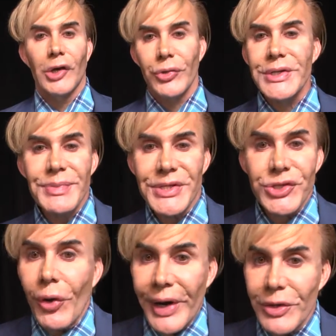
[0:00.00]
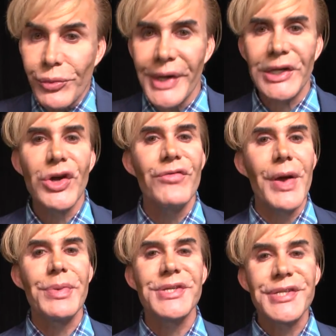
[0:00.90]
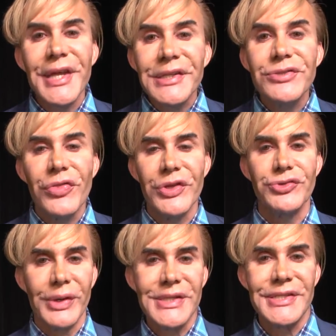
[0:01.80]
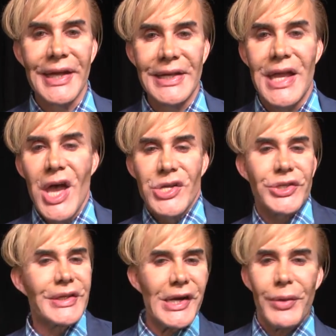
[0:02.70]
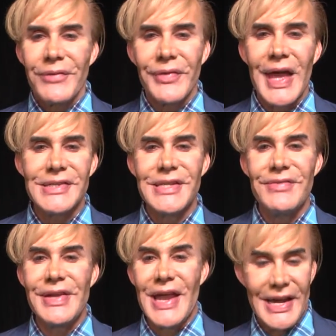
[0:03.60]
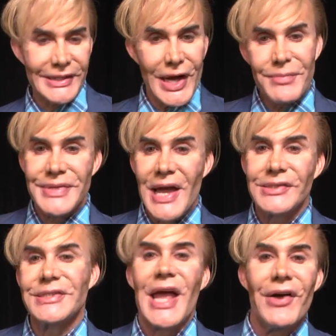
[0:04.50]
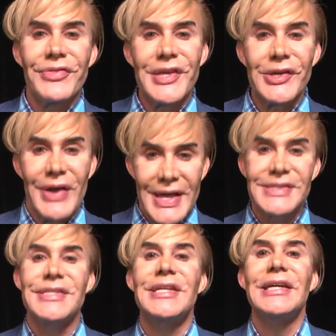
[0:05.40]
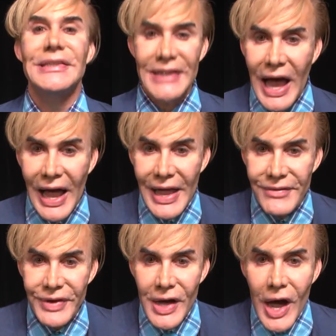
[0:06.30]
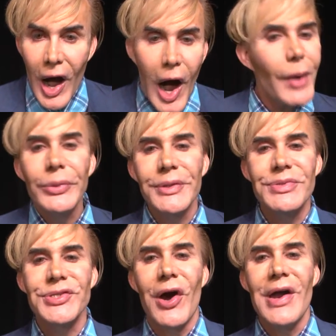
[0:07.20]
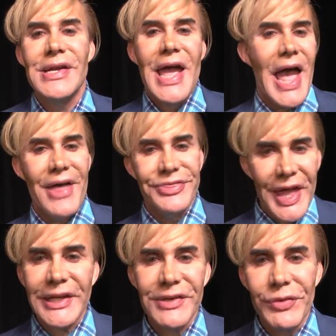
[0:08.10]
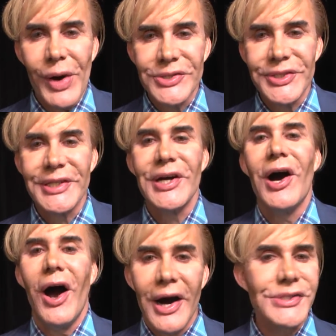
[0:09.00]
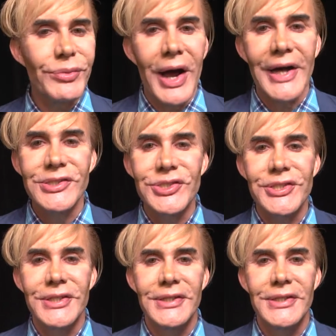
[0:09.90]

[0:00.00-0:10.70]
A Christmas Story running November 6th to the 22nd. So get away from that TV and come down to Town Theatre and see it live. I'm William Starrett, and thank you for watching ArtsWACH.